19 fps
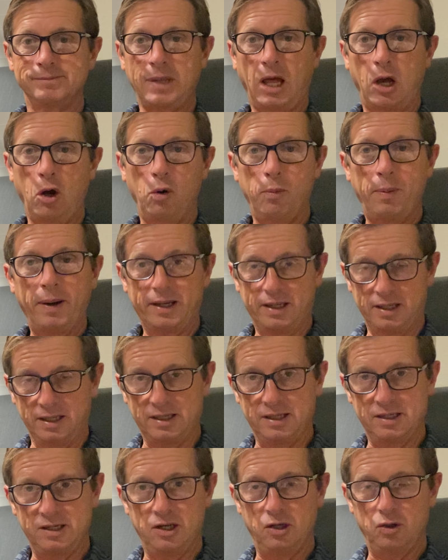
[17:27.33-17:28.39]
I hope I can
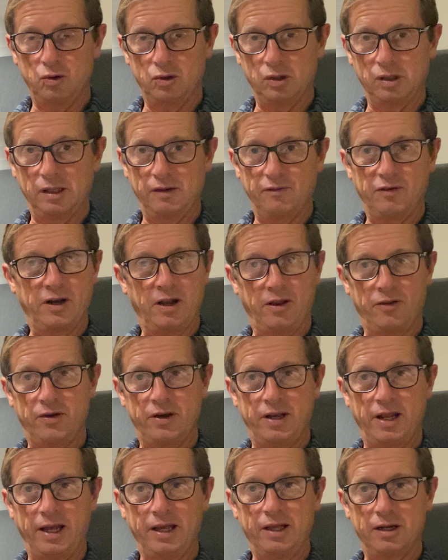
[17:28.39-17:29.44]
continue to live another
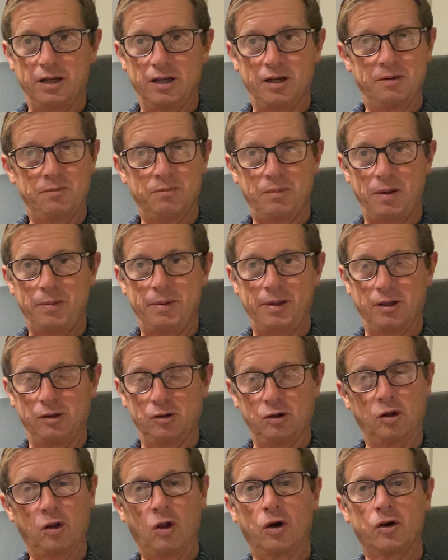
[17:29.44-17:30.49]
day and maybe a
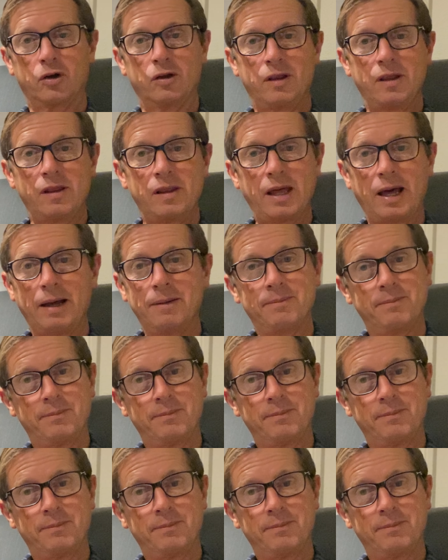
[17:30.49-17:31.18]
little longer than that.